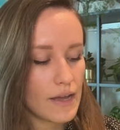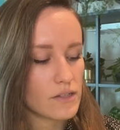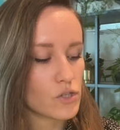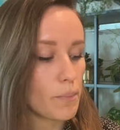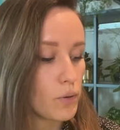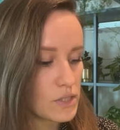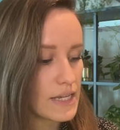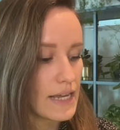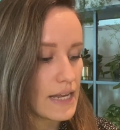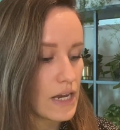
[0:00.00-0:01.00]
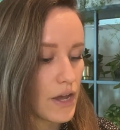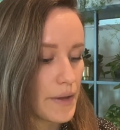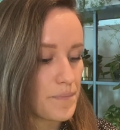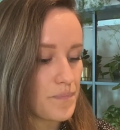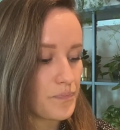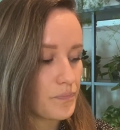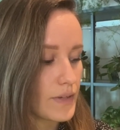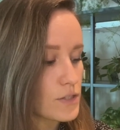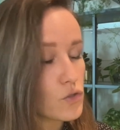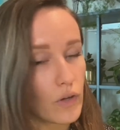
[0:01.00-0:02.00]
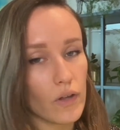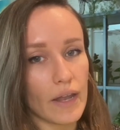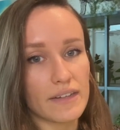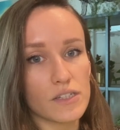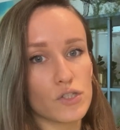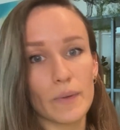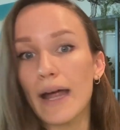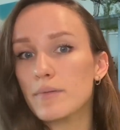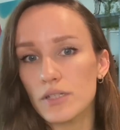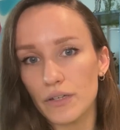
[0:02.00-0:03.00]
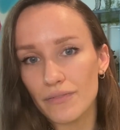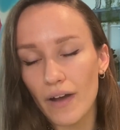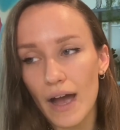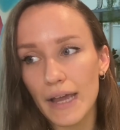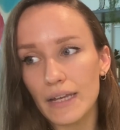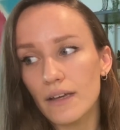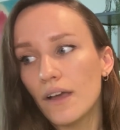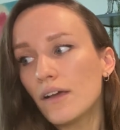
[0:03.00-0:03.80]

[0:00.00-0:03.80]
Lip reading: So I put it in soil and it's doing absolutely fine.